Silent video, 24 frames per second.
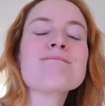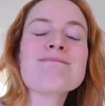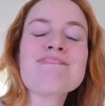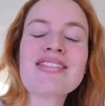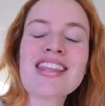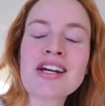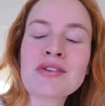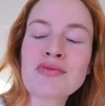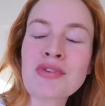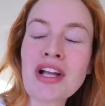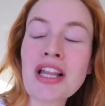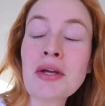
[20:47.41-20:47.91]

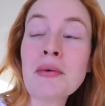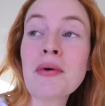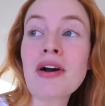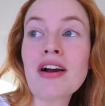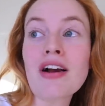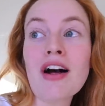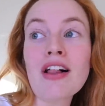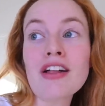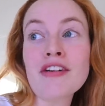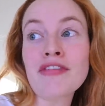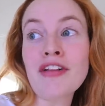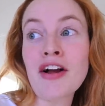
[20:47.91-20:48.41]
I really want
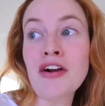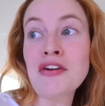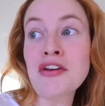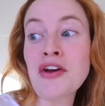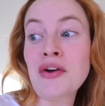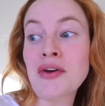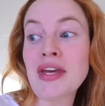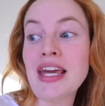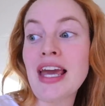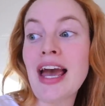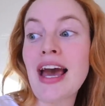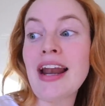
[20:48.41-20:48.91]
cauliflower
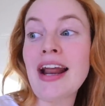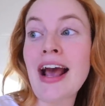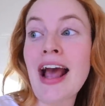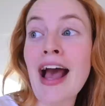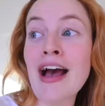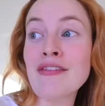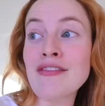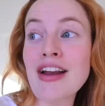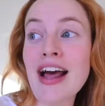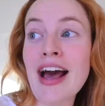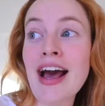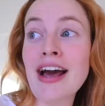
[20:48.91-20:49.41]
gnocchi and I
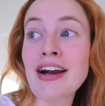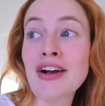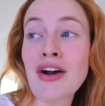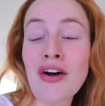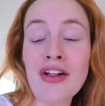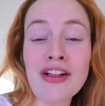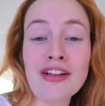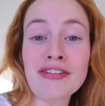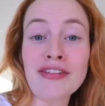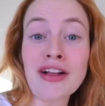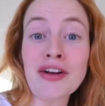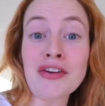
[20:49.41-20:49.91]
have not had
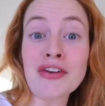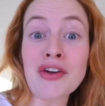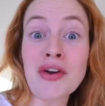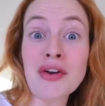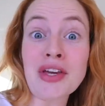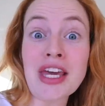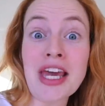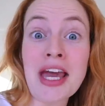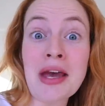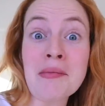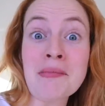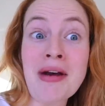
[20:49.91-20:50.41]
cauliflower
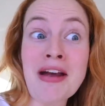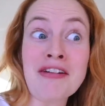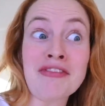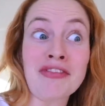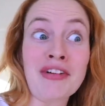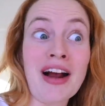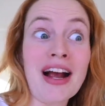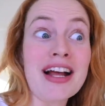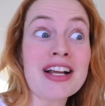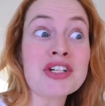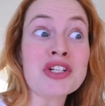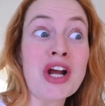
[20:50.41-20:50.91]
gnocchi in my
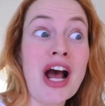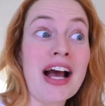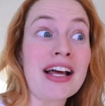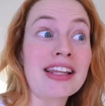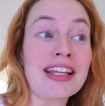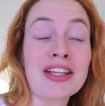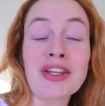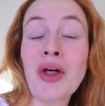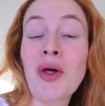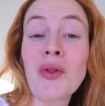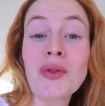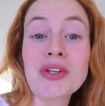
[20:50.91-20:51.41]
fridge I
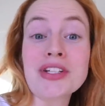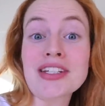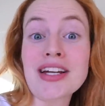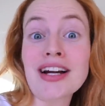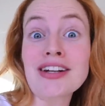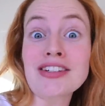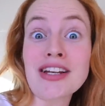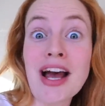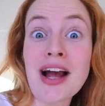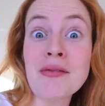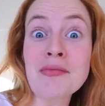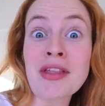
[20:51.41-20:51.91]
think the whole
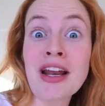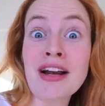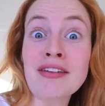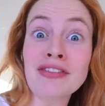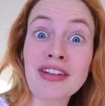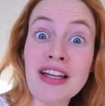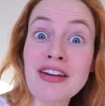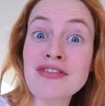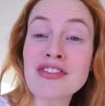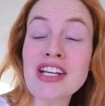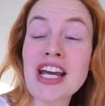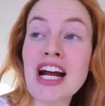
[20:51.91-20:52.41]
entire time that I've
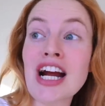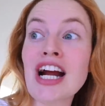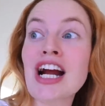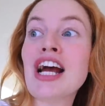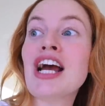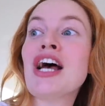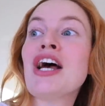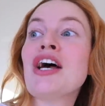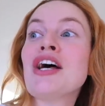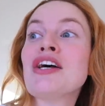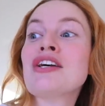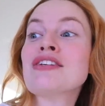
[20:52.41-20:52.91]
lived here.
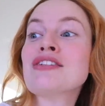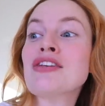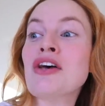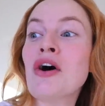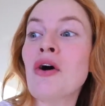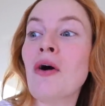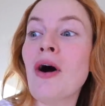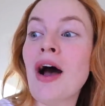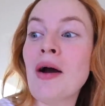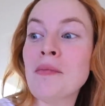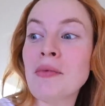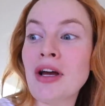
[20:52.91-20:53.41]

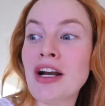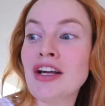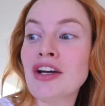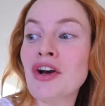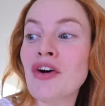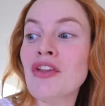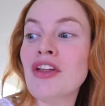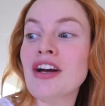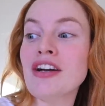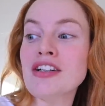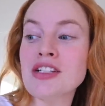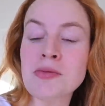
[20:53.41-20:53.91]
So I'm gonna
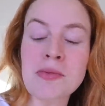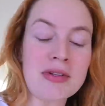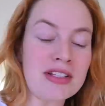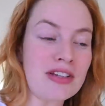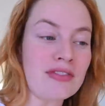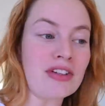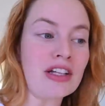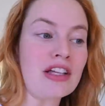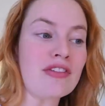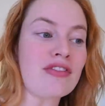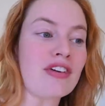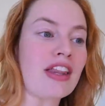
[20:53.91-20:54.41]
go there
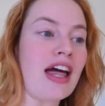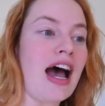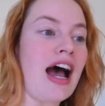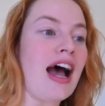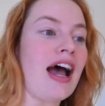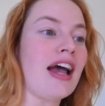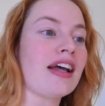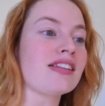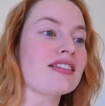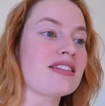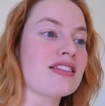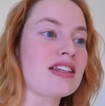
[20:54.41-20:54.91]
specifically for
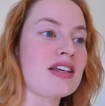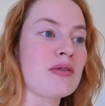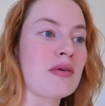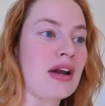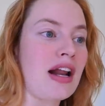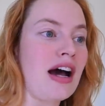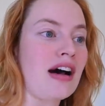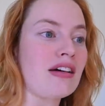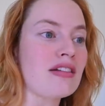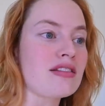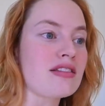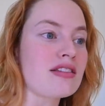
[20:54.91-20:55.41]
that and see what
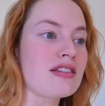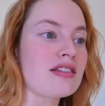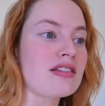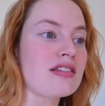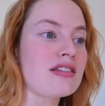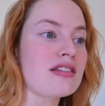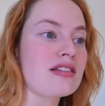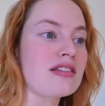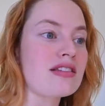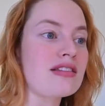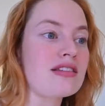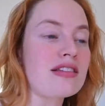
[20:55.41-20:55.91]

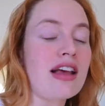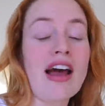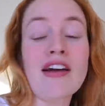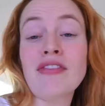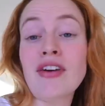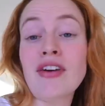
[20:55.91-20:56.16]
else I